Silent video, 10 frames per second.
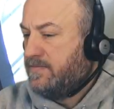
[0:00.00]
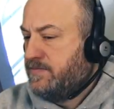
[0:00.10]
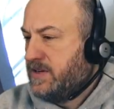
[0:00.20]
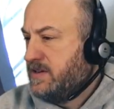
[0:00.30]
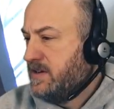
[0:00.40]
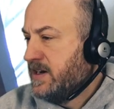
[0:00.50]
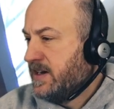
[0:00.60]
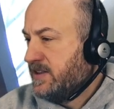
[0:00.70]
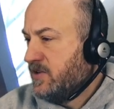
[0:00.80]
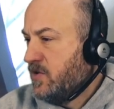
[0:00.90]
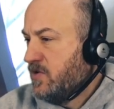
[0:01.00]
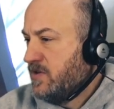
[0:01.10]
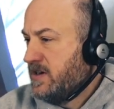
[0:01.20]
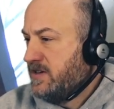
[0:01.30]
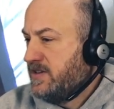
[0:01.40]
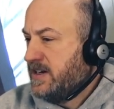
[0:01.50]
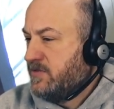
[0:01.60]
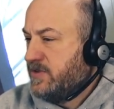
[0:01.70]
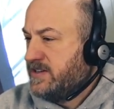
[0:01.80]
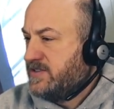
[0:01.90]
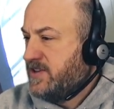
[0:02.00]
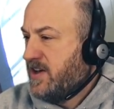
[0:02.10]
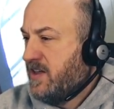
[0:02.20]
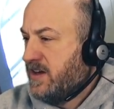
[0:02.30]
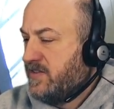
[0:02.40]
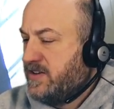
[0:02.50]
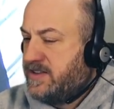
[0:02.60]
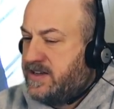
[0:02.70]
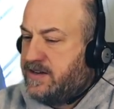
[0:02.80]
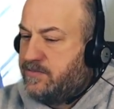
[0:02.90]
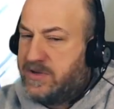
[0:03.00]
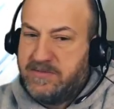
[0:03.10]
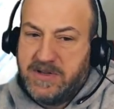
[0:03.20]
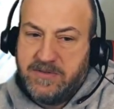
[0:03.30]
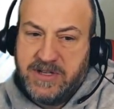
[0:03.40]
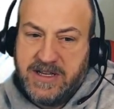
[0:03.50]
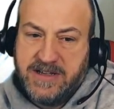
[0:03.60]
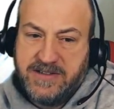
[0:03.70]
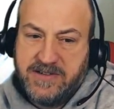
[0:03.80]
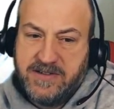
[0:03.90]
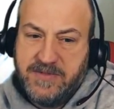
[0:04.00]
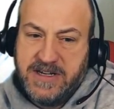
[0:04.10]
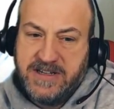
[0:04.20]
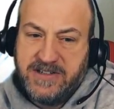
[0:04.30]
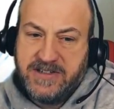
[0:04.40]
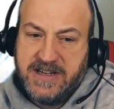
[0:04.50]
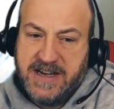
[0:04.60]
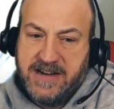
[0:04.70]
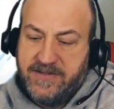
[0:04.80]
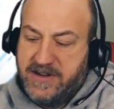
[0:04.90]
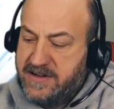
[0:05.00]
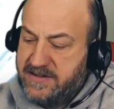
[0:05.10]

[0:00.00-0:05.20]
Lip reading: but you got to cut the hole in it. You got to reinstall everything, blah, blah, blah. So, I mean, it's just kind of an